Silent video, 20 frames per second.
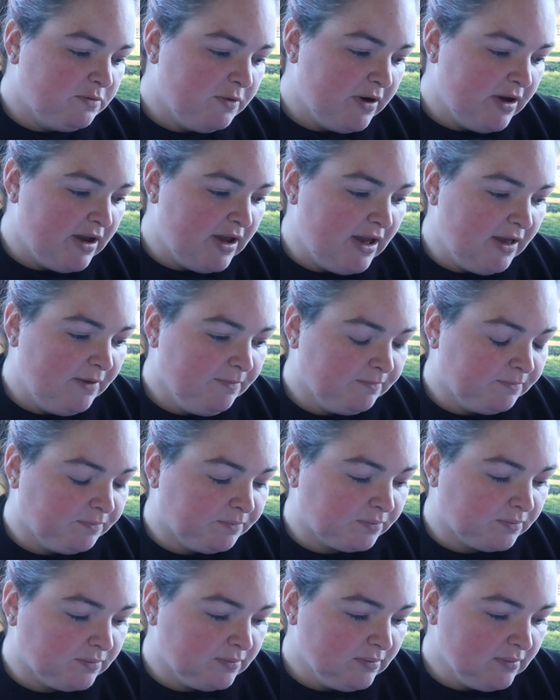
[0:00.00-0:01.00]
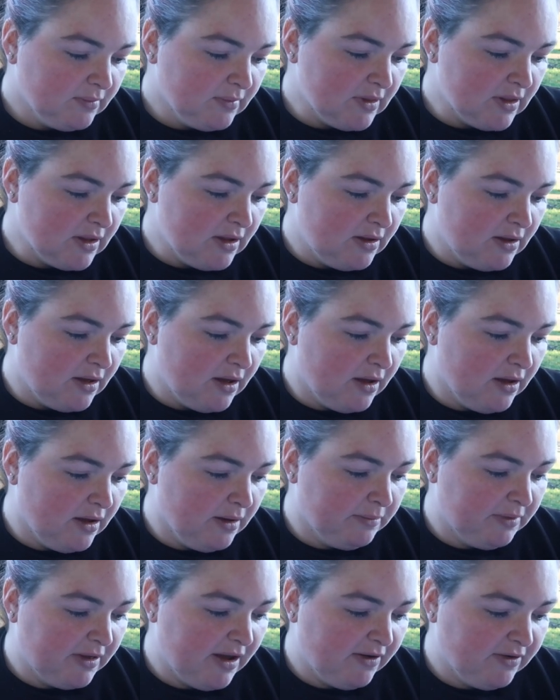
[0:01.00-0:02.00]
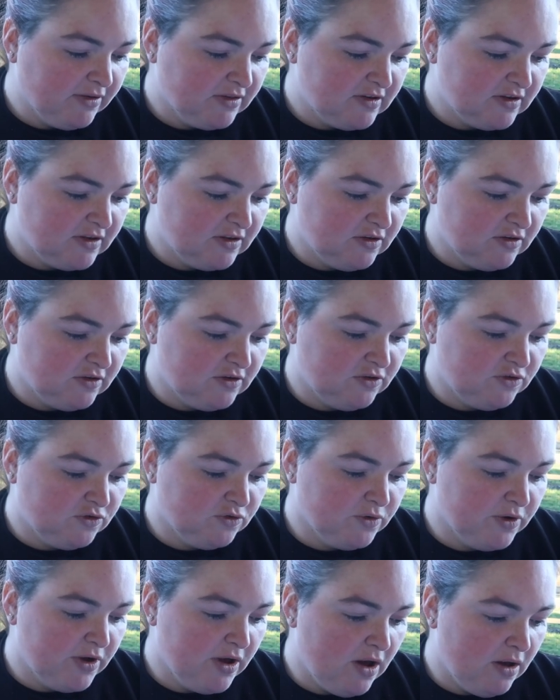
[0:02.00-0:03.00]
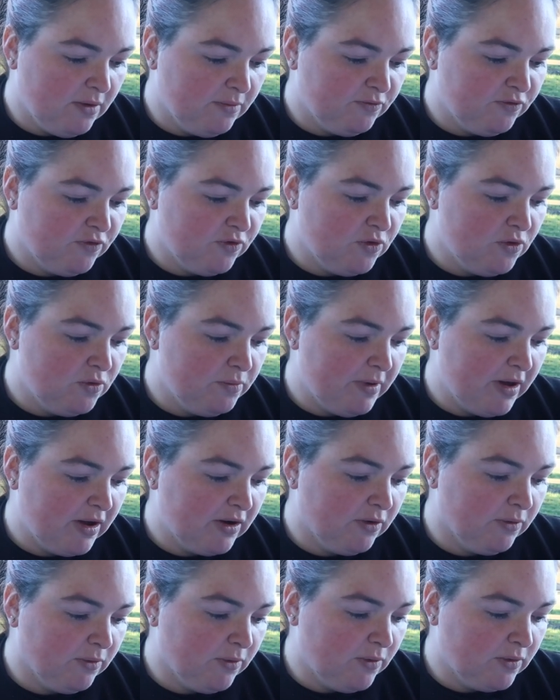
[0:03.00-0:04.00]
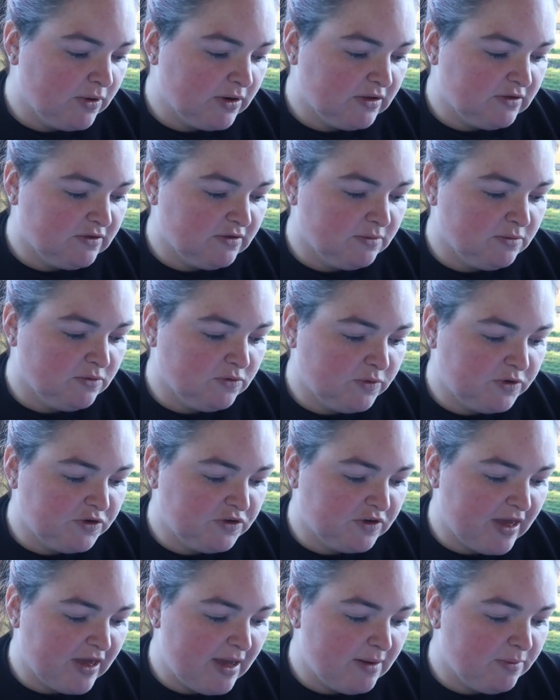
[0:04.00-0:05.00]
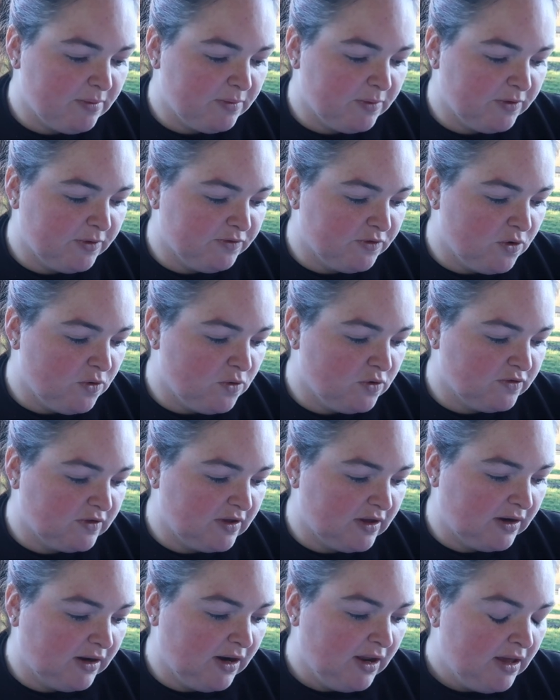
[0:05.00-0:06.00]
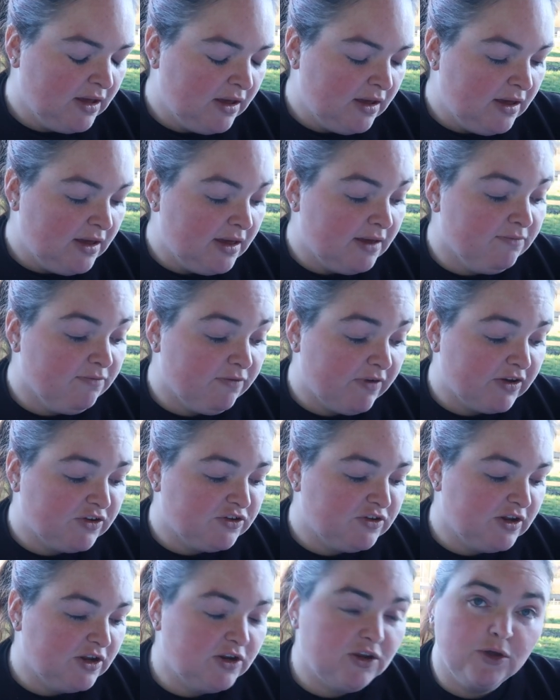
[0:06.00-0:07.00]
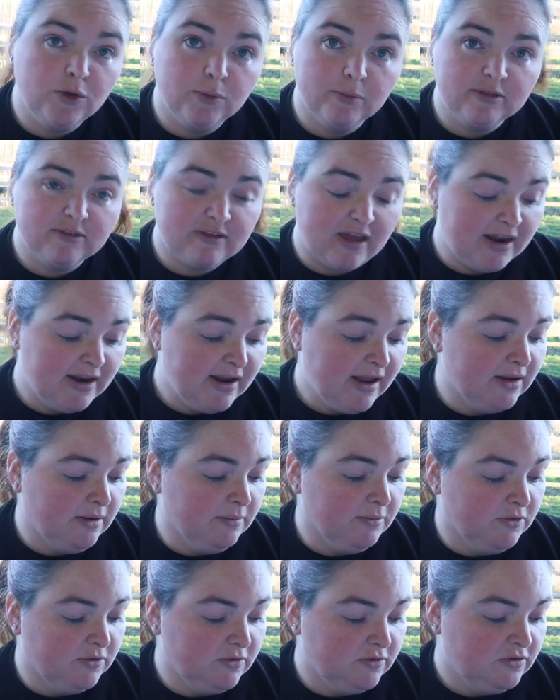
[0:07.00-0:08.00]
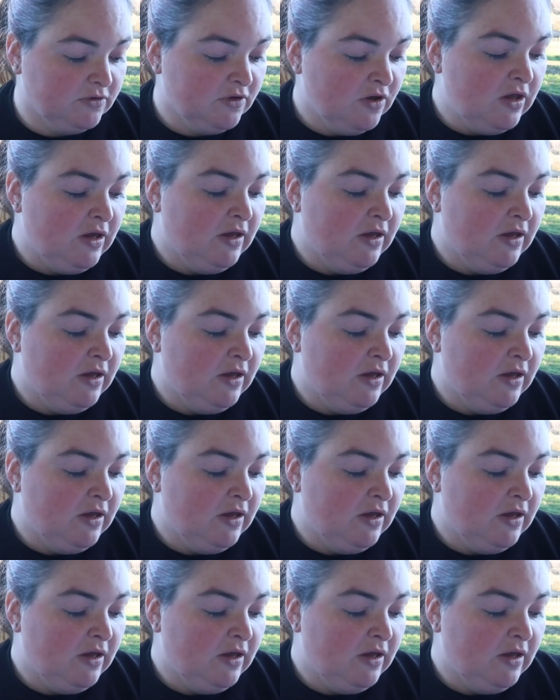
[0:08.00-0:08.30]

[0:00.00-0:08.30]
spray, guaranteed to destroy harmful microorganisms which are capable of causing infection in humans and animals.